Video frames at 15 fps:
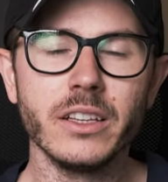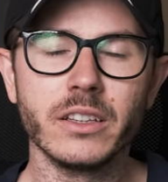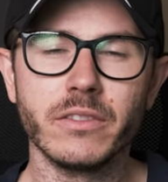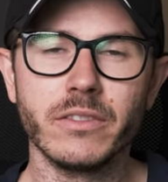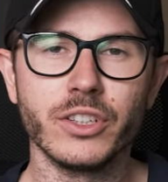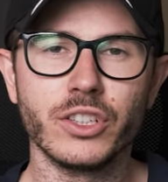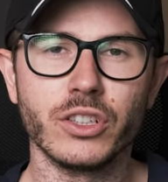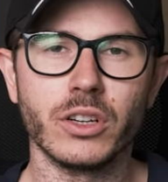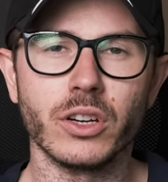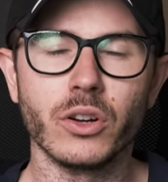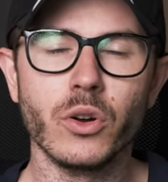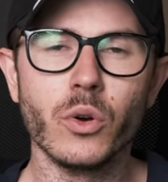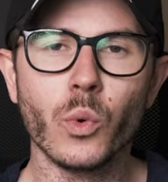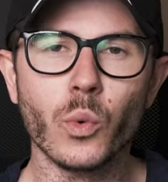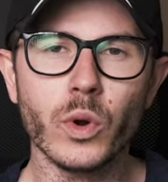individual
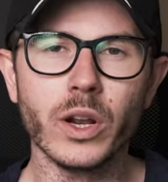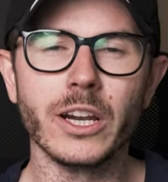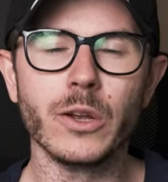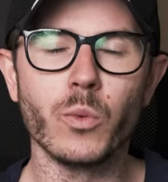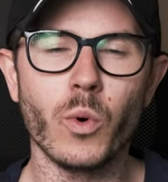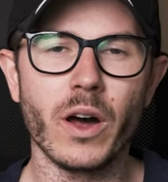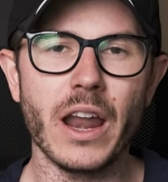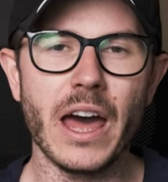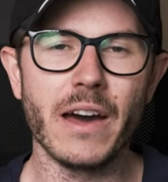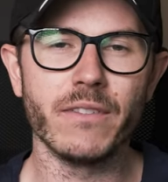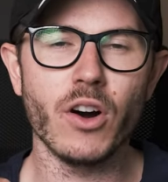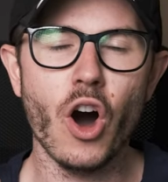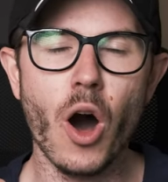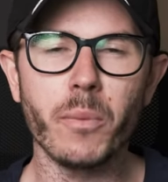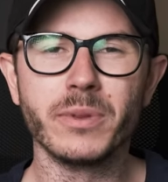who really want to have
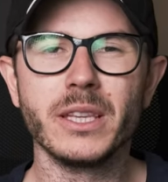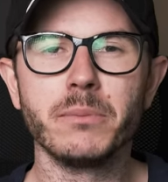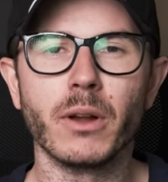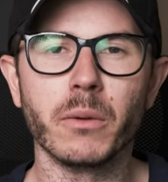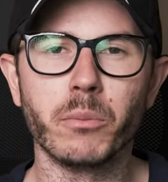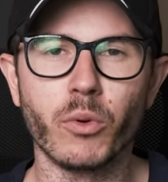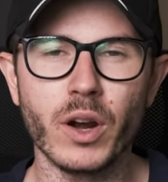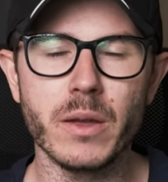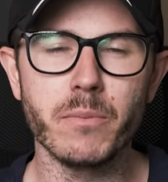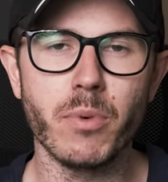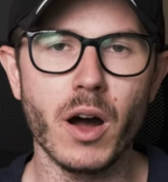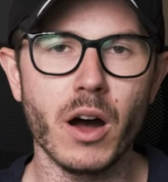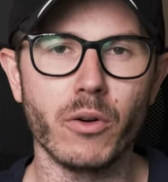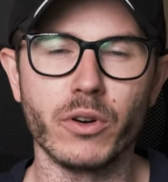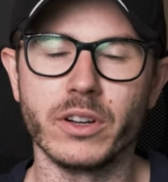optimal brain
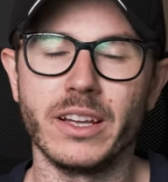power,